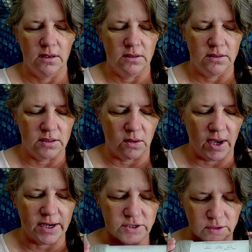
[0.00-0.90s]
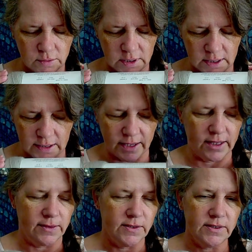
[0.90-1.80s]
So I actually really like
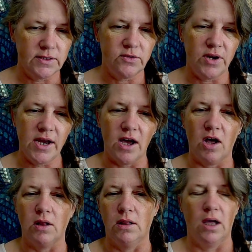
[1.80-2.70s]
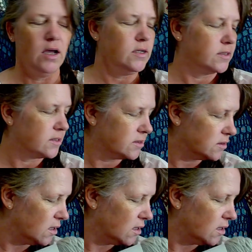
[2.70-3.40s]
this gray a lot.